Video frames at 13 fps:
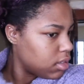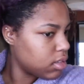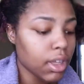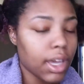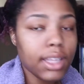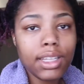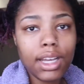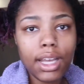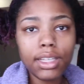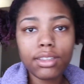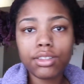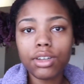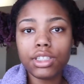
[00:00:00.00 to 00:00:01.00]
And the kind
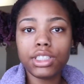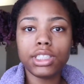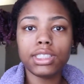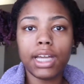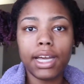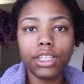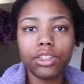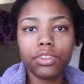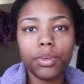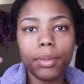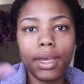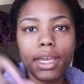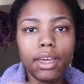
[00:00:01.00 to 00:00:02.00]
of scrunchies I use for
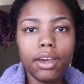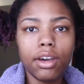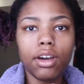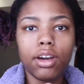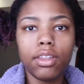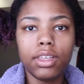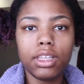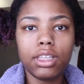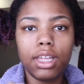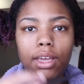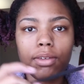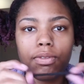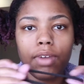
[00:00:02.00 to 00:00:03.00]
my hair are these
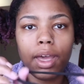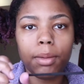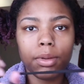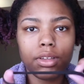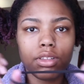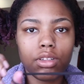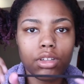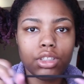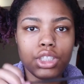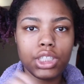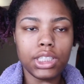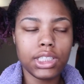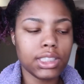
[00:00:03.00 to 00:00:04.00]
like fabric
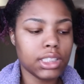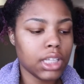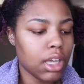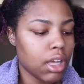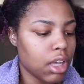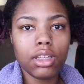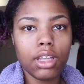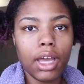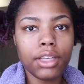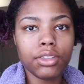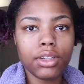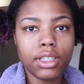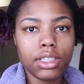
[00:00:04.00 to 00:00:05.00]
scrunchies. I
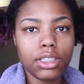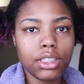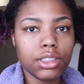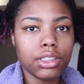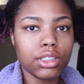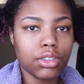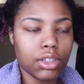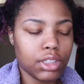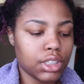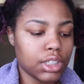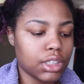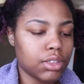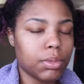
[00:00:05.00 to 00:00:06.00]
try not to use the
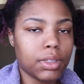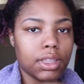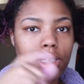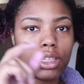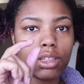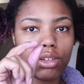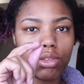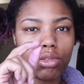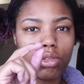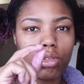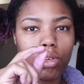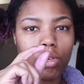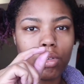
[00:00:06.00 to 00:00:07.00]
scrunchies with the little
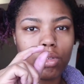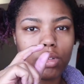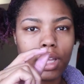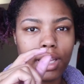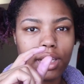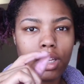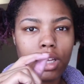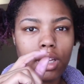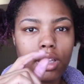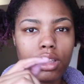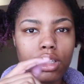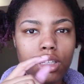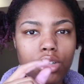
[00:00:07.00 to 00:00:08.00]
gold, like
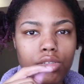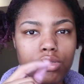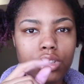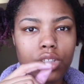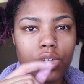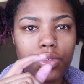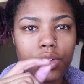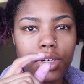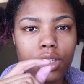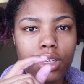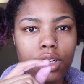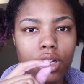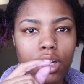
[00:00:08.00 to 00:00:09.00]
the little silver